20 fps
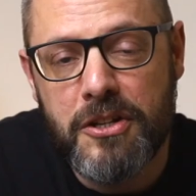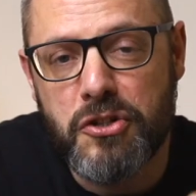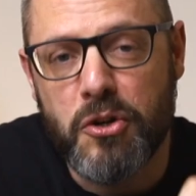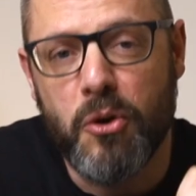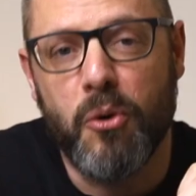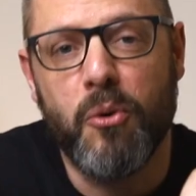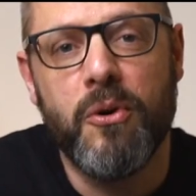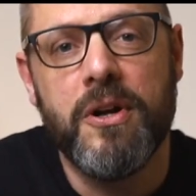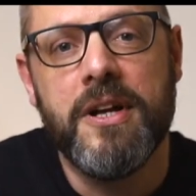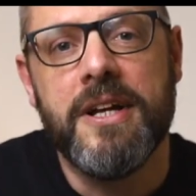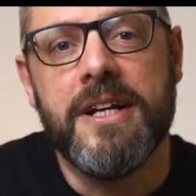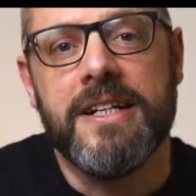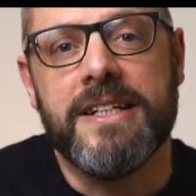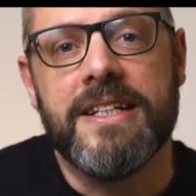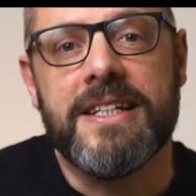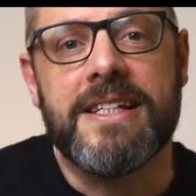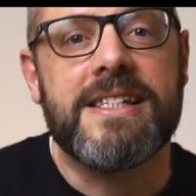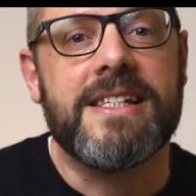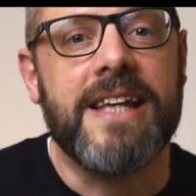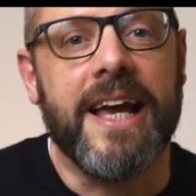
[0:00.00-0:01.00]
So,
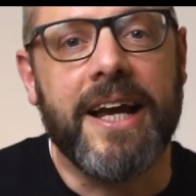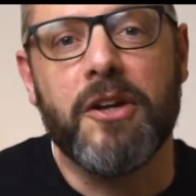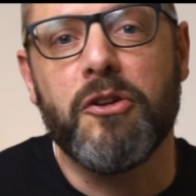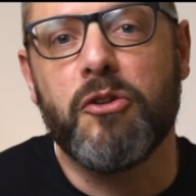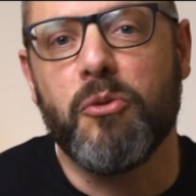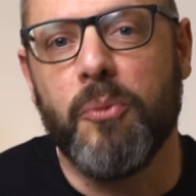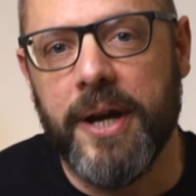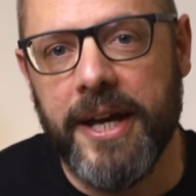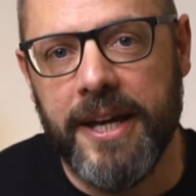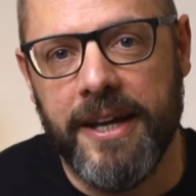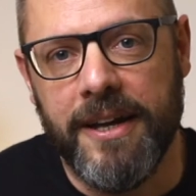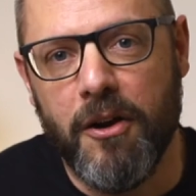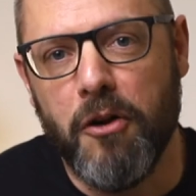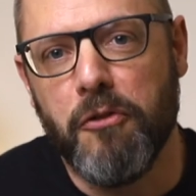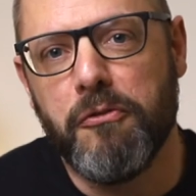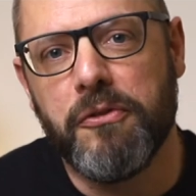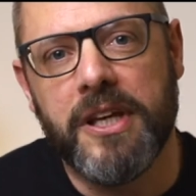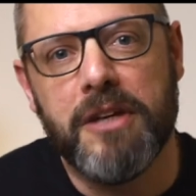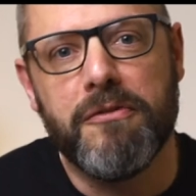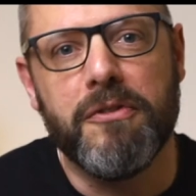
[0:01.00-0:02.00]
the second way
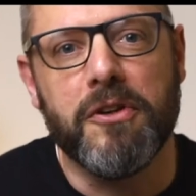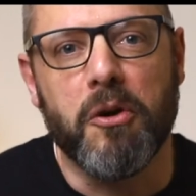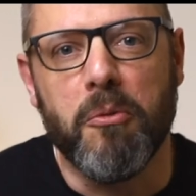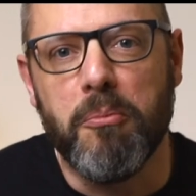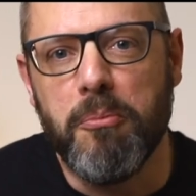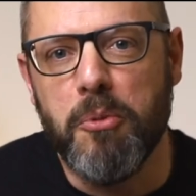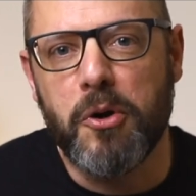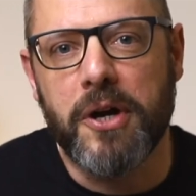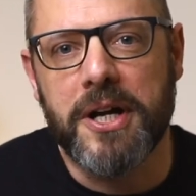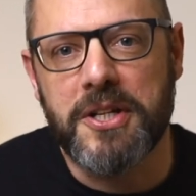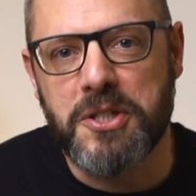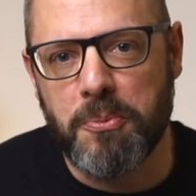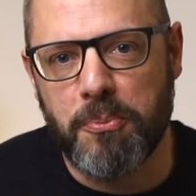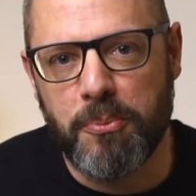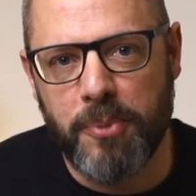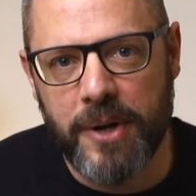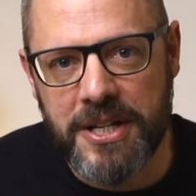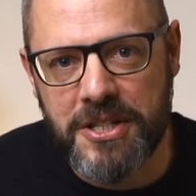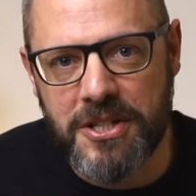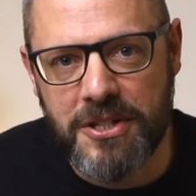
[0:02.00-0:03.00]
of giving a book as a
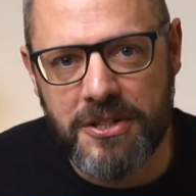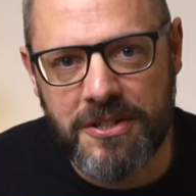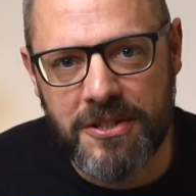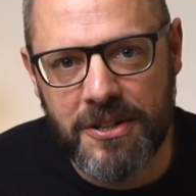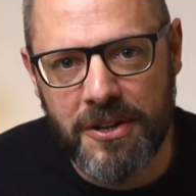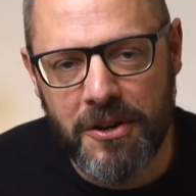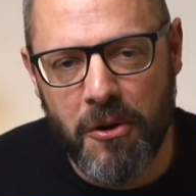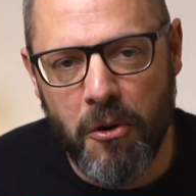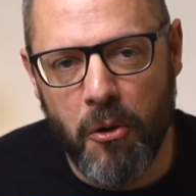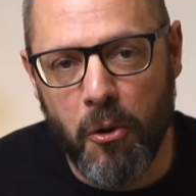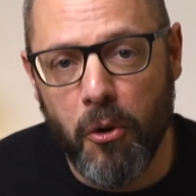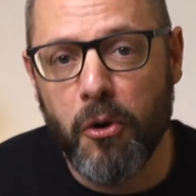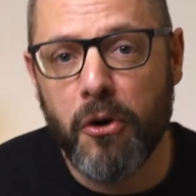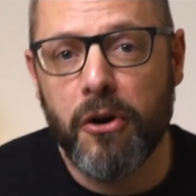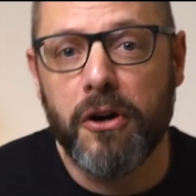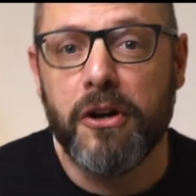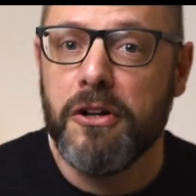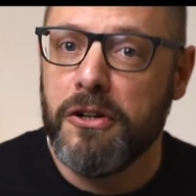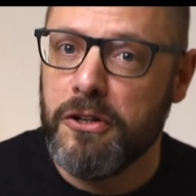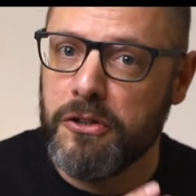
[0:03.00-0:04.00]
present,
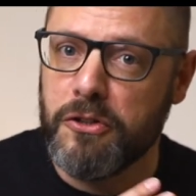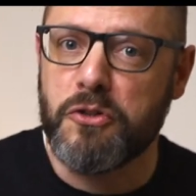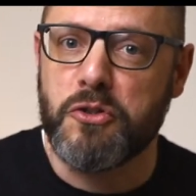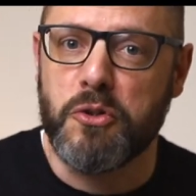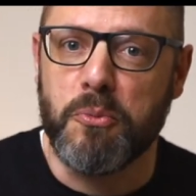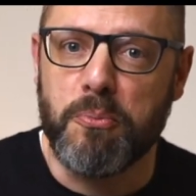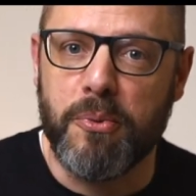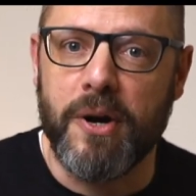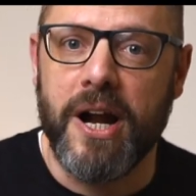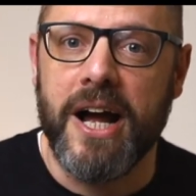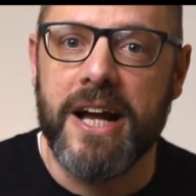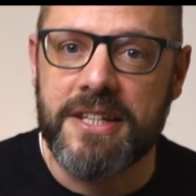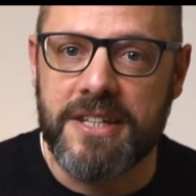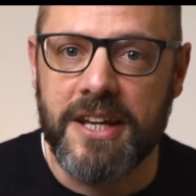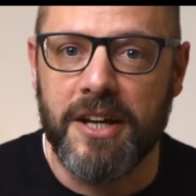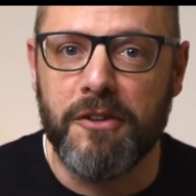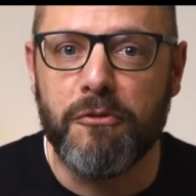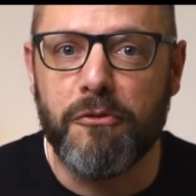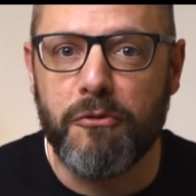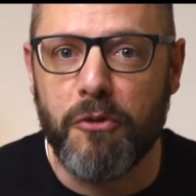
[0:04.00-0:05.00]
or the surprise
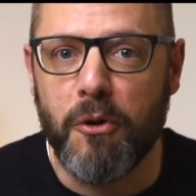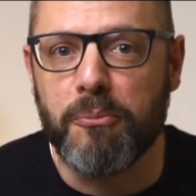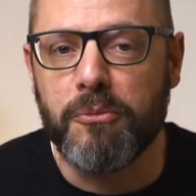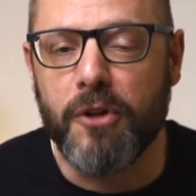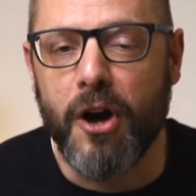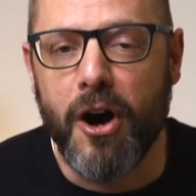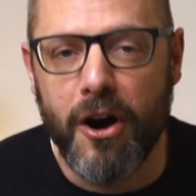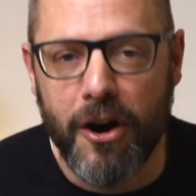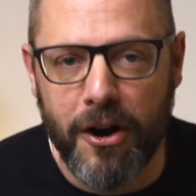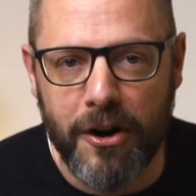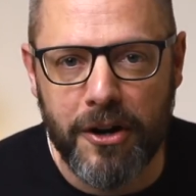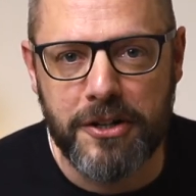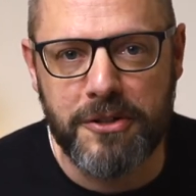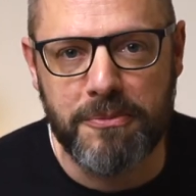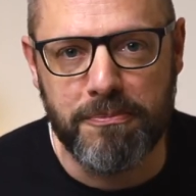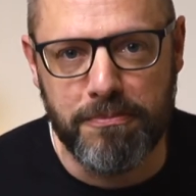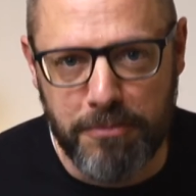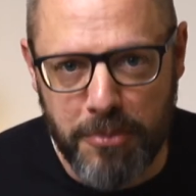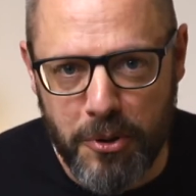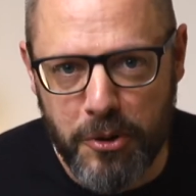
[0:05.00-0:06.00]
and from the heart
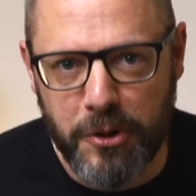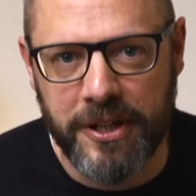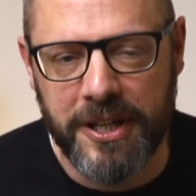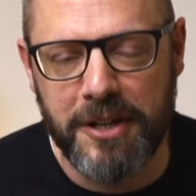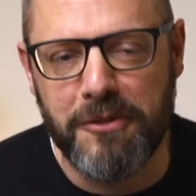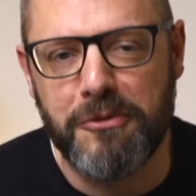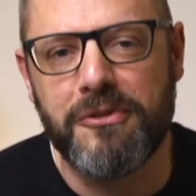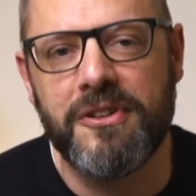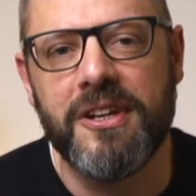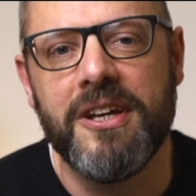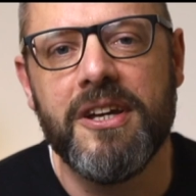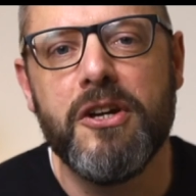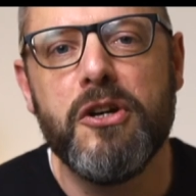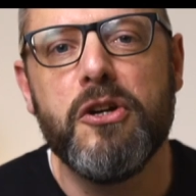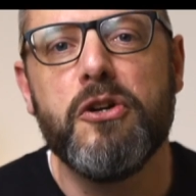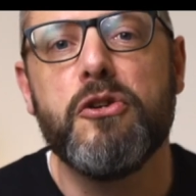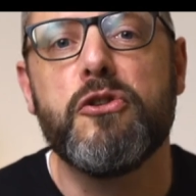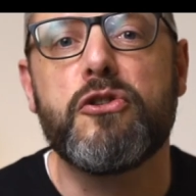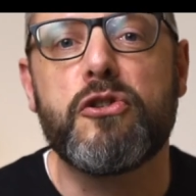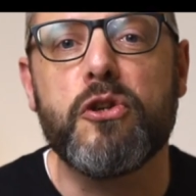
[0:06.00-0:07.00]
book gift,
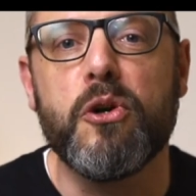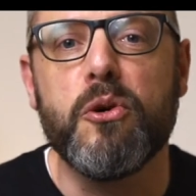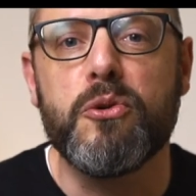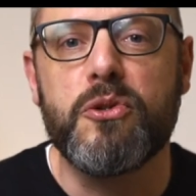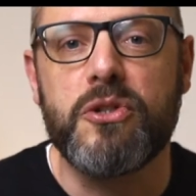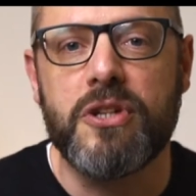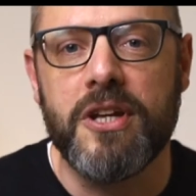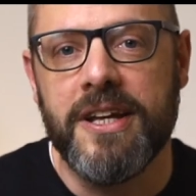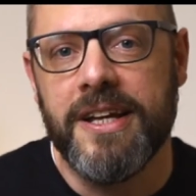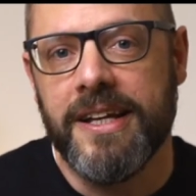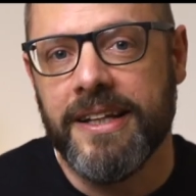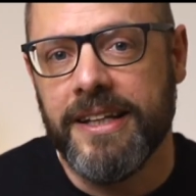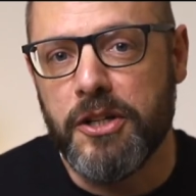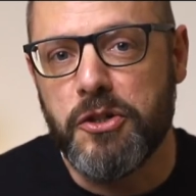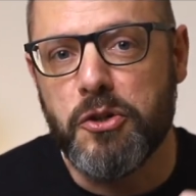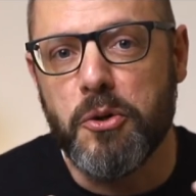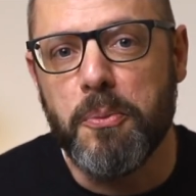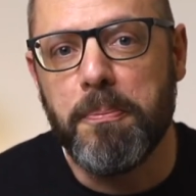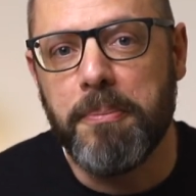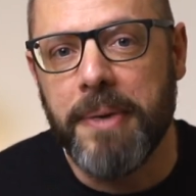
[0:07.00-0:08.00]
shows
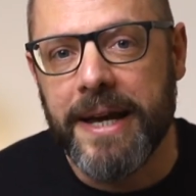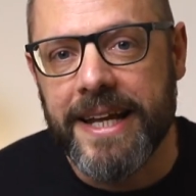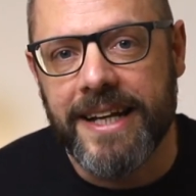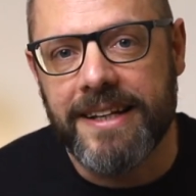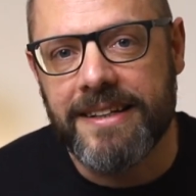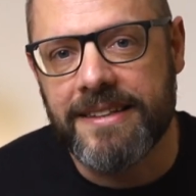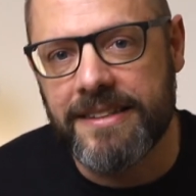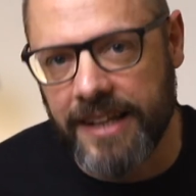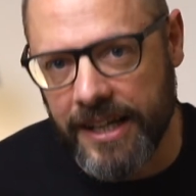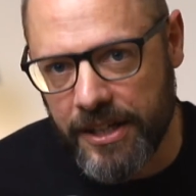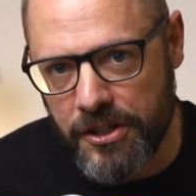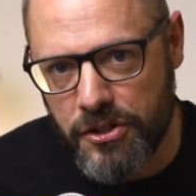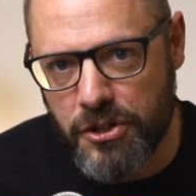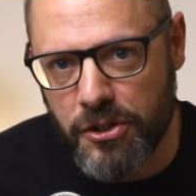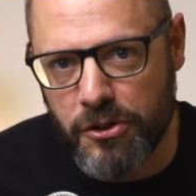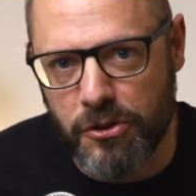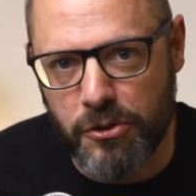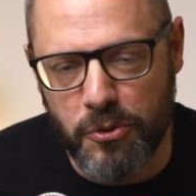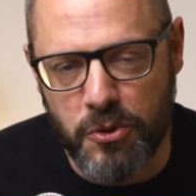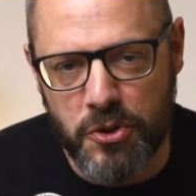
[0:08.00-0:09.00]
that you paid
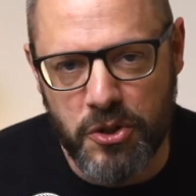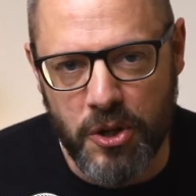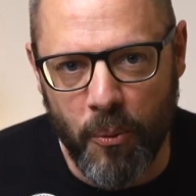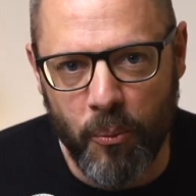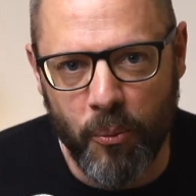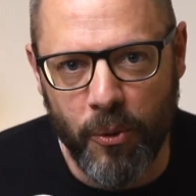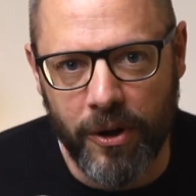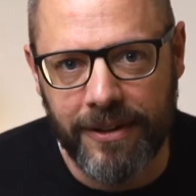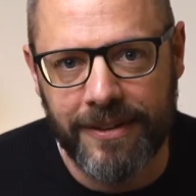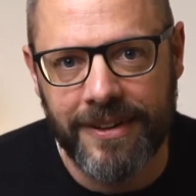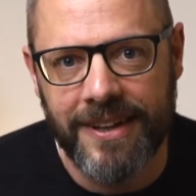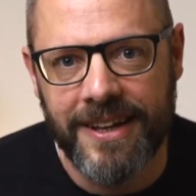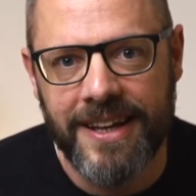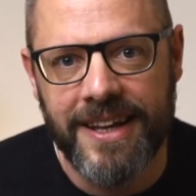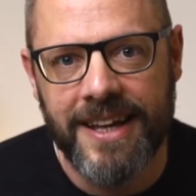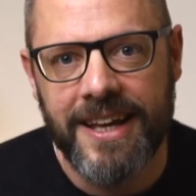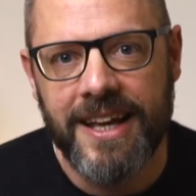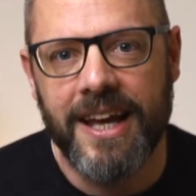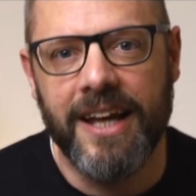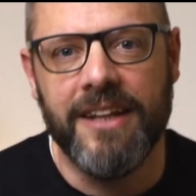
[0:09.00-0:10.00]
attention to someone
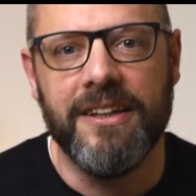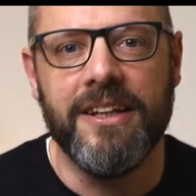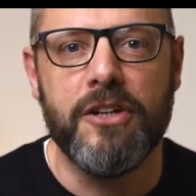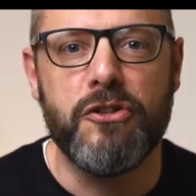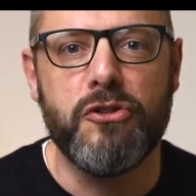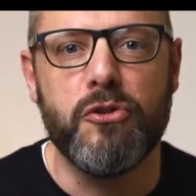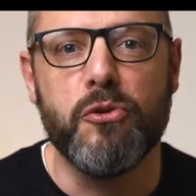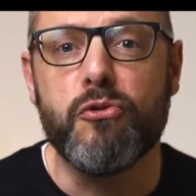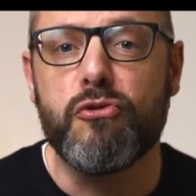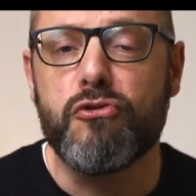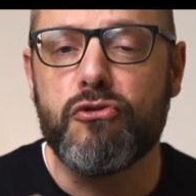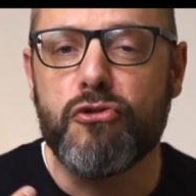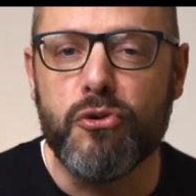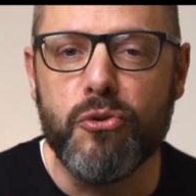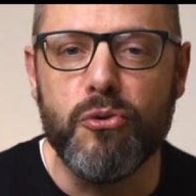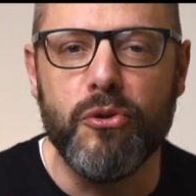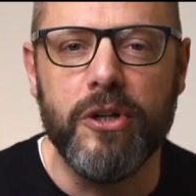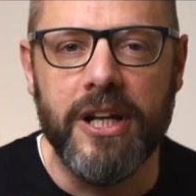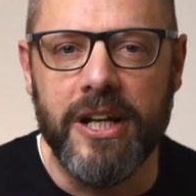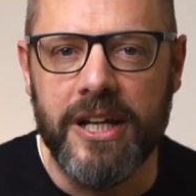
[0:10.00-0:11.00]
and that you
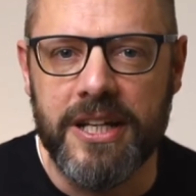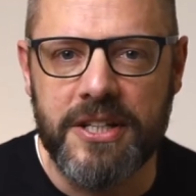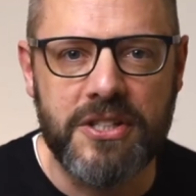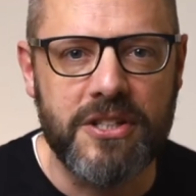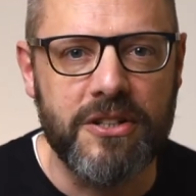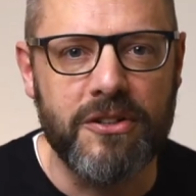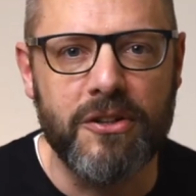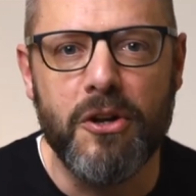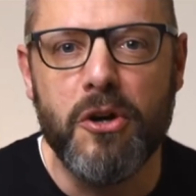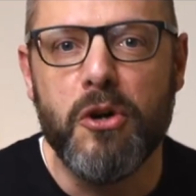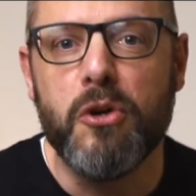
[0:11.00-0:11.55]
truly listen